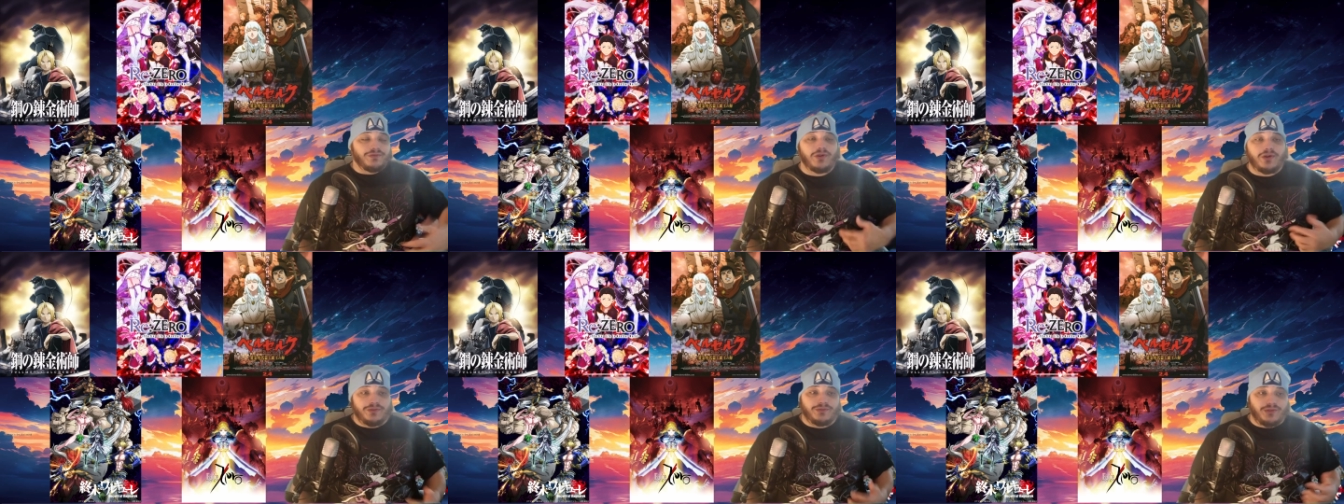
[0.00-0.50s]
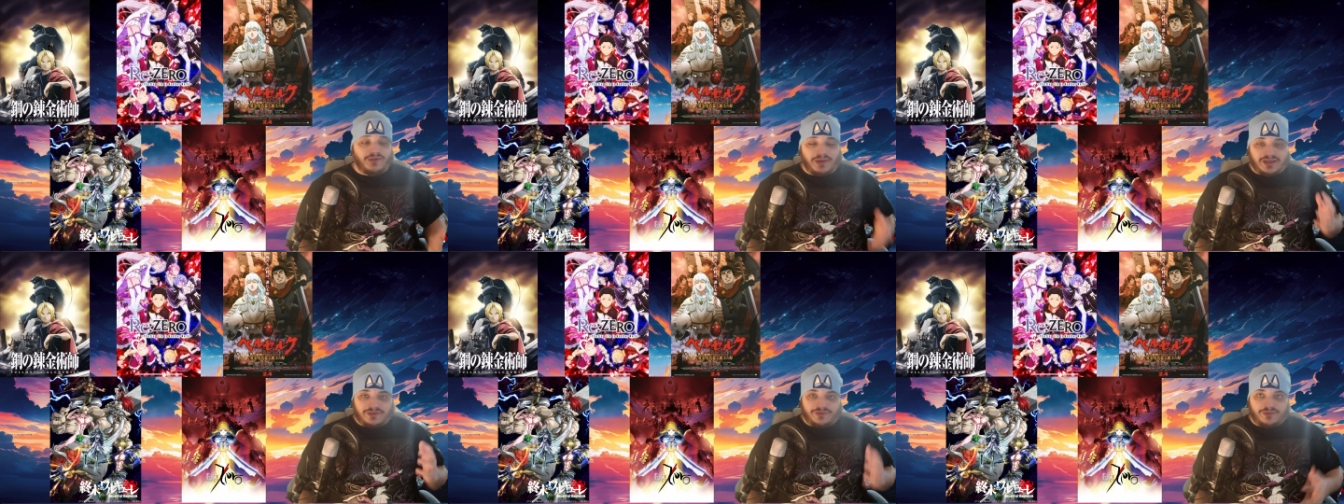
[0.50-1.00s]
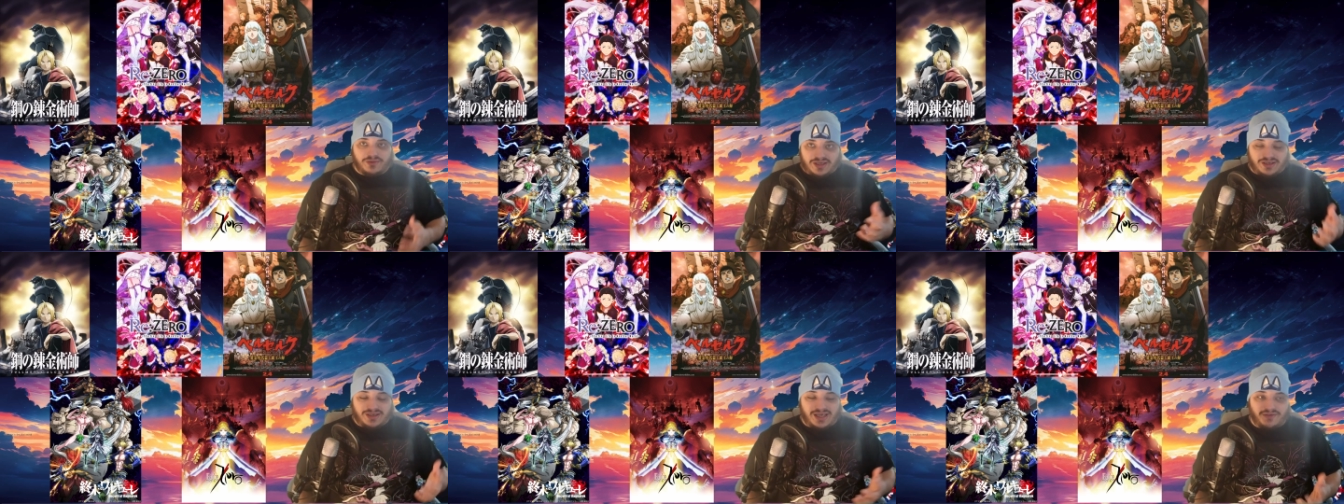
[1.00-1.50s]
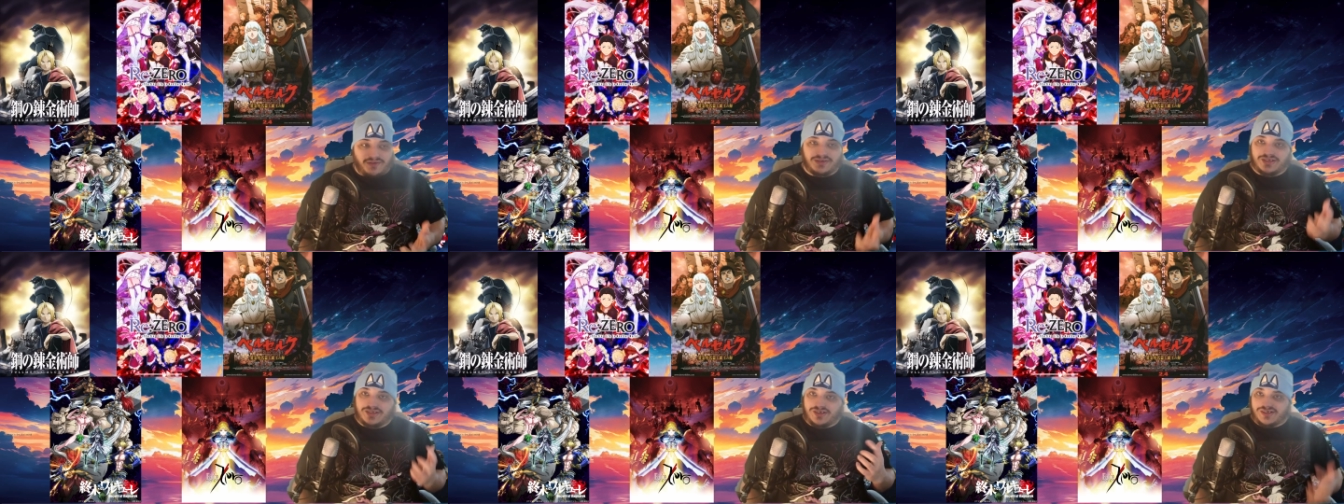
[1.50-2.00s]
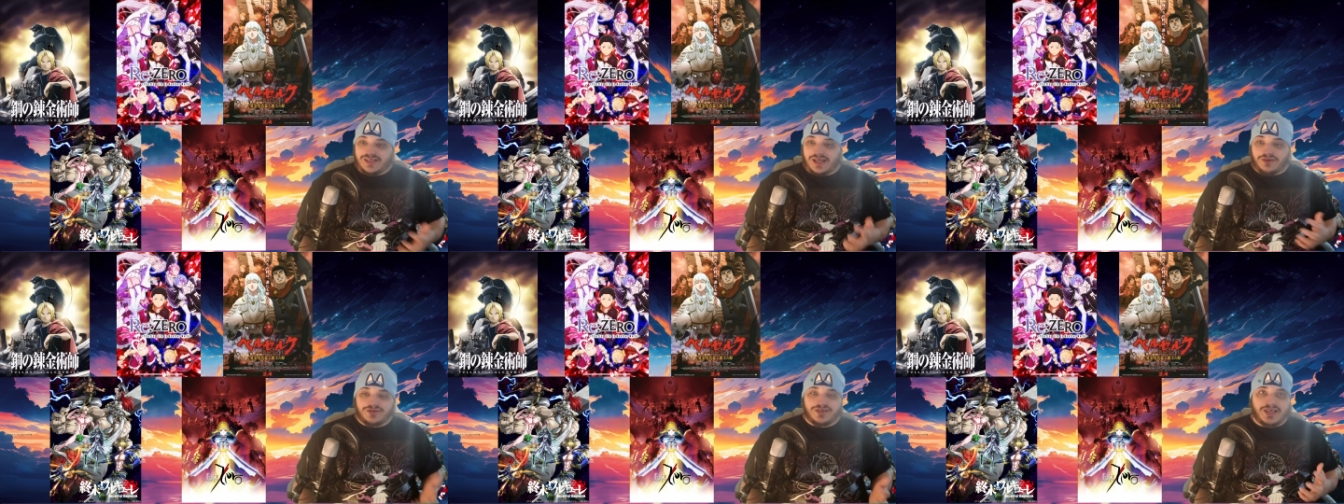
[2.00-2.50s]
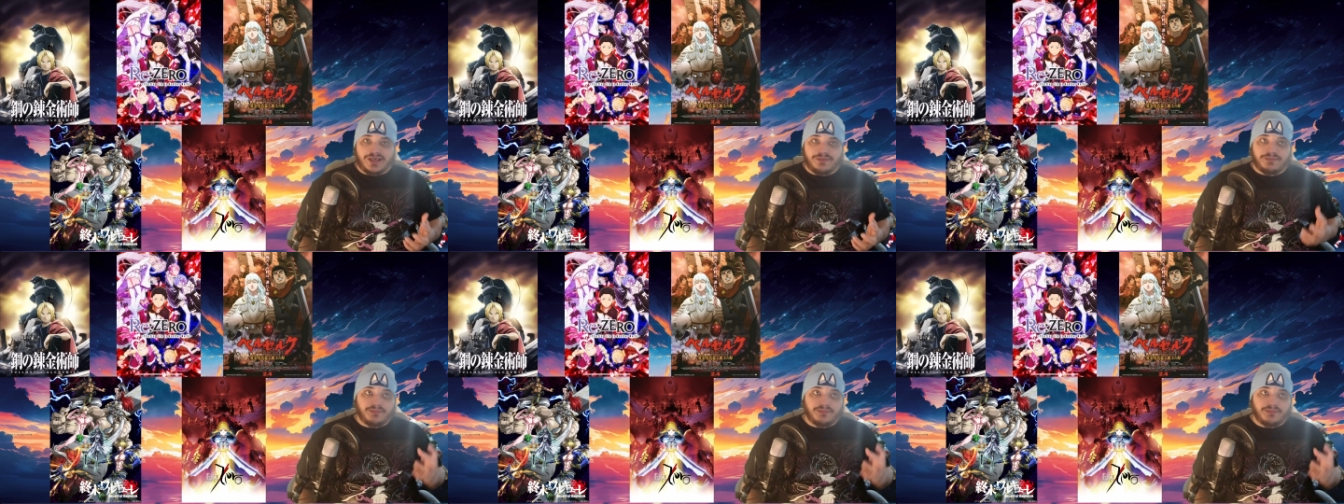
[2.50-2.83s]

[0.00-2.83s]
and further back, the fact we're kind of having this nostalgia hit,